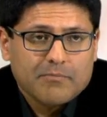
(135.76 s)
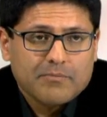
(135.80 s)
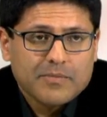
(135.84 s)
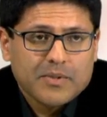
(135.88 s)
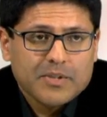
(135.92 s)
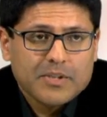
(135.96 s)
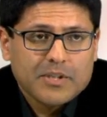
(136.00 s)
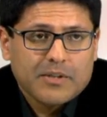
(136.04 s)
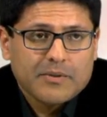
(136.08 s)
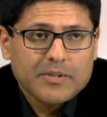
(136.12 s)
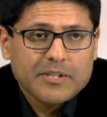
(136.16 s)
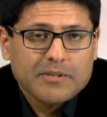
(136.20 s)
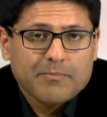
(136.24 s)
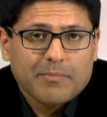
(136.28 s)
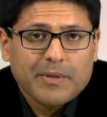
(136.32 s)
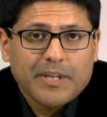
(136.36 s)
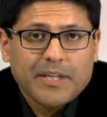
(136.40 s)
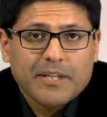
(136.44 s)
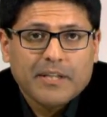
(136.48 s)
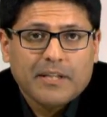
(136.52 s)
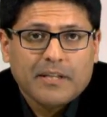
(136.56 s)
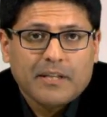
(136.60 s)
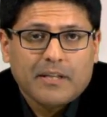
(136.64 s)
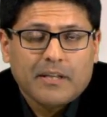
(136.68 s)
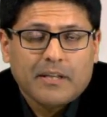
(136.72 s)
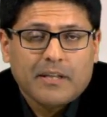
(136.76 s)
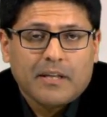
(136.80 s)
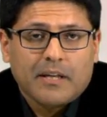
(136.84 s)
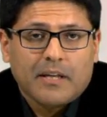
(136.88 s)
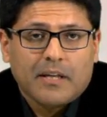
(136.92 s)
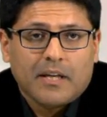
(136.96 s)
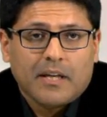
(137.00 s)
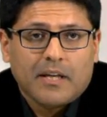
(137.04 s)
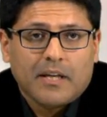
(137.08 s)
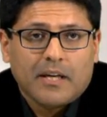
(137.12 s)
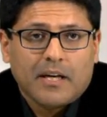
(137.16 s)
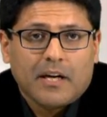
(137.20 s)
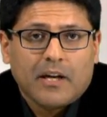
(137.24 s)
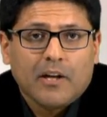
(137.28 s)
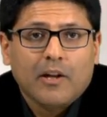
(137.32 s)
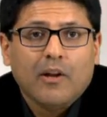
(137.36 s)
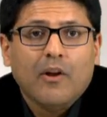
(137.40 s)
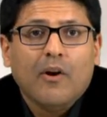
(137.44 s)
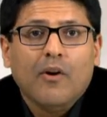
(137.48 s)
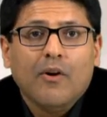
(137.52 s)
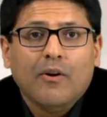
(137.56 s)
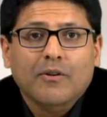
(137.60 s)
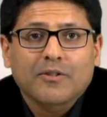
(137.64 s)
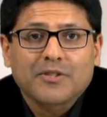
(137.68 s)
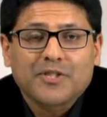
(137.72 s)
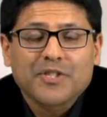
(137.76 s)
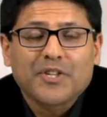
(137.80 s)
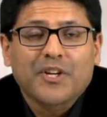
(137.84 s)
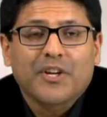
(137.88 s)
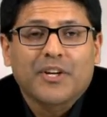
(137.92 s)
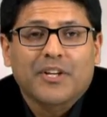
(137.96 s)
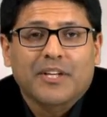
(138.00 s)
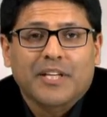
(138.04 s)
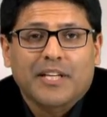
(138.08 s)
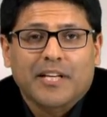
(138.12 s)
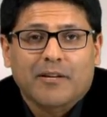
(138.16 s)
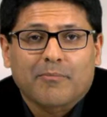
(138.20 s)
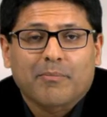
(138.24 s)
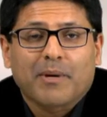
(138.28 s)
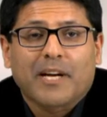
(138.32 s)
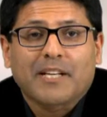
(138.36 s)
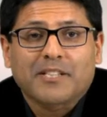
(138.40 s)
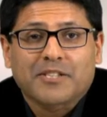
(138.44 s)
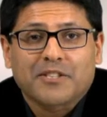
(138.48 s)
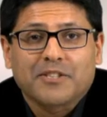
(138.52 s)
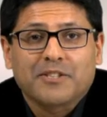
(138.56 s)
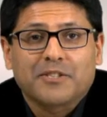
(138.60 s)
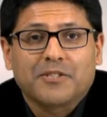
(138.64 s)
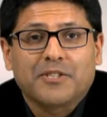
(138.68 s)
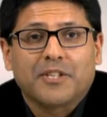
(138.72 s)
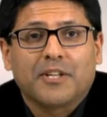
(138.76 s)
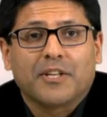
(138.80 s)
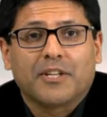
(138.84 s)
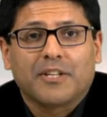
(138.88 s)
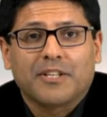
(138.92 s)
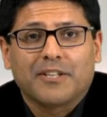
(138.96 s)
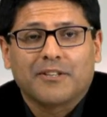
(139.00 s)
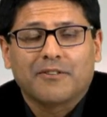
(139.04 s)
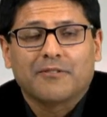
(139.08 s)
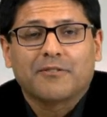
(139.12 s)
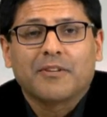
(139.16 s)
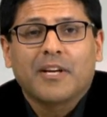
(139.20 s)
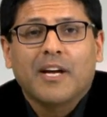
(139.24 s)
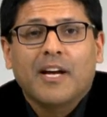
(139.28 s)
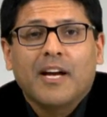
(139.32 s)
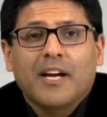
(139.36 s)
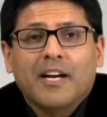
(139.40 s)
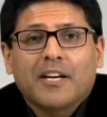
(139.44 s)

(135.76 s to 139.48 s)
So it's been a long journey, a passionate journey of